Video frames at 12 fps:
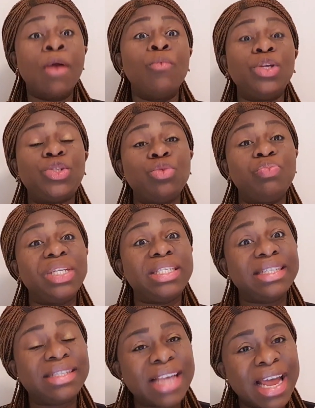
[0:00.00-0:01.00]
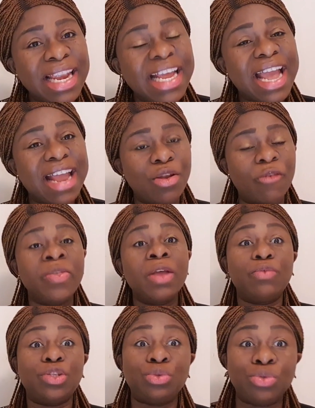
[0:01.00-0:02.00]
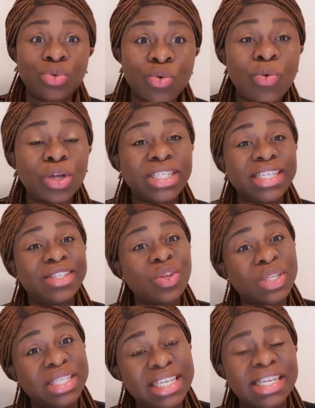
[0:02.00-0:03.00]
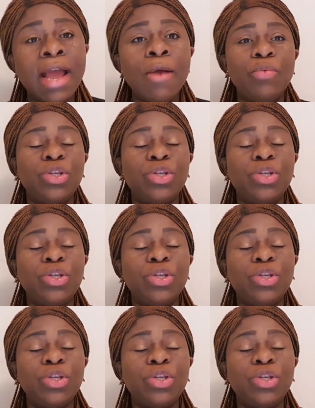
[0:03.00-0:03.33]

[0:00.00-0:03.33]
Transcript: We should be discerning enough. We should do what Jesus did.